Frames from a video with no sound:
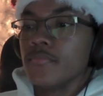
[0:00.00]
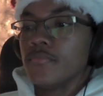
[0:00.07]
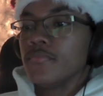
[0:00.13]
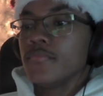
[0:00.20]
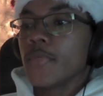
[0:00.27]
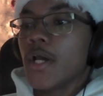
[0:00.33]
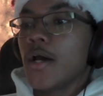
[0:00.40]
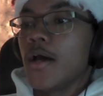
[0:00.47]

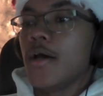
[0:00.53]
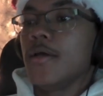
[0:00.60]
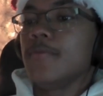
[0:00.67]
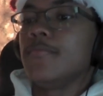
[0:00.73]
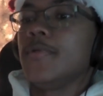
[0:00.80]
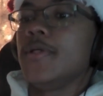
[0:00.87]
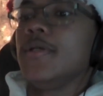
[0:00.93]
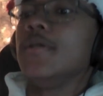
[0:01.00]
All right,
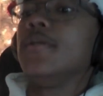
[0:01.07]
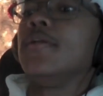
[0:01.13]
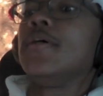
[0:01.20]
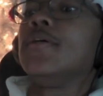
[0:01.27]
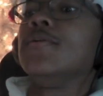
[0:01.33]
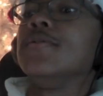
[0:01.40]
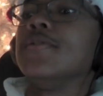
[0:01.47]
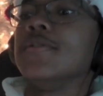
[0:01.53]
man. That
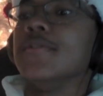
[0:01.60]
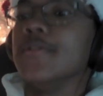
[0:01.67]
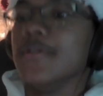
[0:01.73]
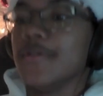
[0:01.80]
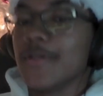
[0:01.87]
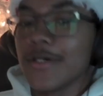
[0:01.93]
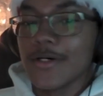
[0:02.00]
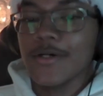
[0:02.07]

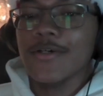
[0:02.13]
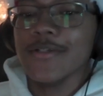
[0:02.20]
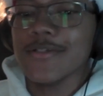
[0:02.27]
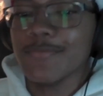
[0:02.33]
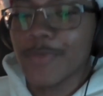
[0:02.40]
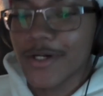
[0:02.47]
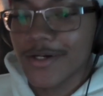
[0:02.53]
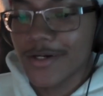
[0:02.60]
was
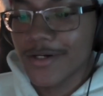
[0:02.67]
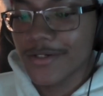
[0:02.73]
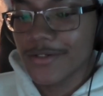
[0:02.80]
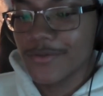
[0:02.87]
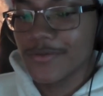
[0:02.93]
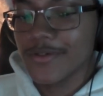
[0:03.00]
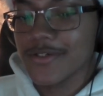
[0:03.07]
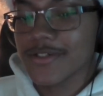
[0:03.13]
my IQ
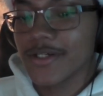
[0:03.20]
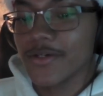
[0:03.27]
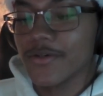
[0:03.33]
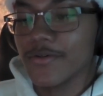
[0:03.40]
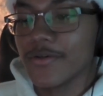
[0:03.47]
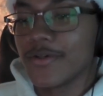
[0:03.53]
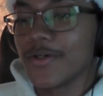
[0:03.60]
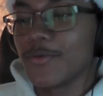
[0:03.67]
test. Oh,
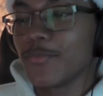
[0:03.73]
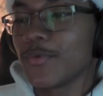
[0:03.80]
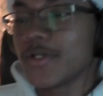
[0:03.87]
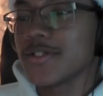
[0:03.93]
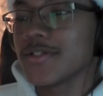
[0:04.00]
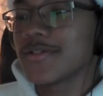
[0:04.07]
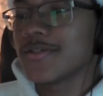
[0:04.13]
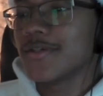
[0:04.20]
it
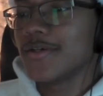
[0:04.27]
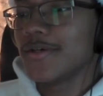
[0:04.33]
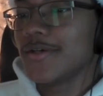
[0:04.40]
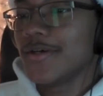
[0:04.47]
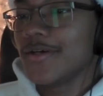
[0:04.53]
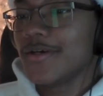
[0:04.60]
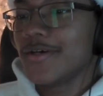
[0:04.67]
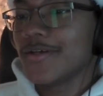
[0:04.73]
was.
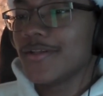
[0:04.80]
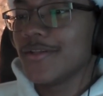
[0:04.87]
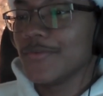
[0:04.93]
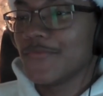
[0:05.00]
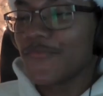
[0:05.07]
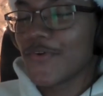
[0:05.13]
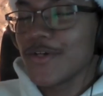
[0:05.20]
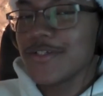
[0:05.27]
The
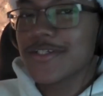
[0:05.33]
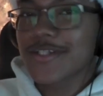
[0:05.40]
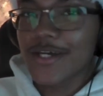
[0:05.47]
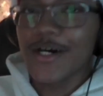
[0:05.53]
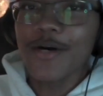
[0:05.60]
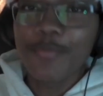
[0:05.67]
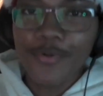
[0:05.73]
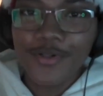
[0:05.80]
first
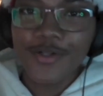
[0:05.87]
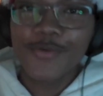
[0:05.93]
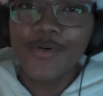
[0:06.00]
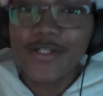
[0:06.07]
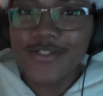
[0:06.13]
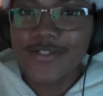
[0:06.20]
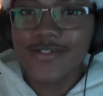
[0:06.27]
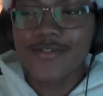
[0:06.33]
couple of
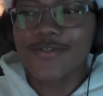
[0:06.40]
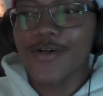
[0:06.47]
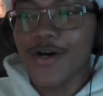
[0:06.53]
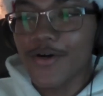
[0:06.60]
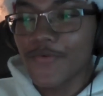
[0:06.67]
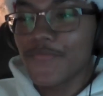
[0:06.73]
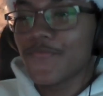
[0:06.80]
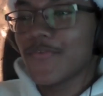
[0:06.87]
questions are
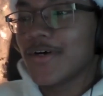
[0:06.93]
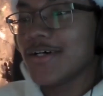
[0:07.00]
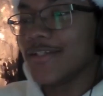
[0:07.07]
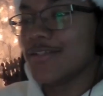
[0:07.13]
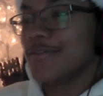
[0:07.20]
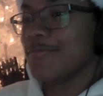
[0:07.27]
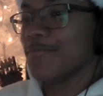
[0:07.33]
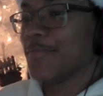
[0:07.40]

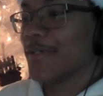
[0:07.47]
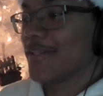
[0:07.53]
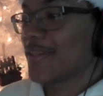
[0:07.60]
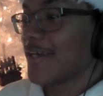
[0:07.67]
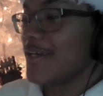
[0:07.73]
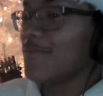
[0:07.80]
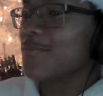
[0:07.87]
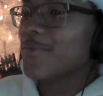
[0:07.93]
fun, but
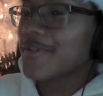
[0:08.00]
then once